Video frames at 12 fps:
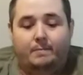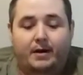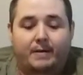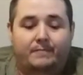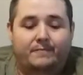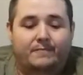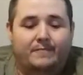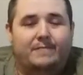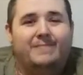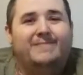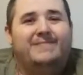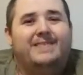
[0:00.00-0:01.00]
But
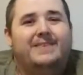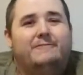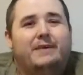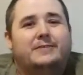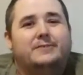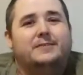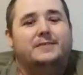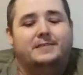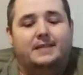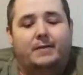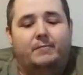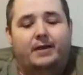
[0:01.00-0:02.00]
Roscoe's a
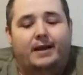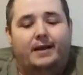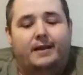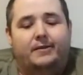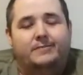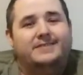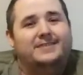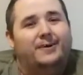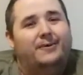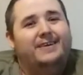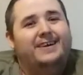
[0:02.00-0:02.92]
celebrity on here, so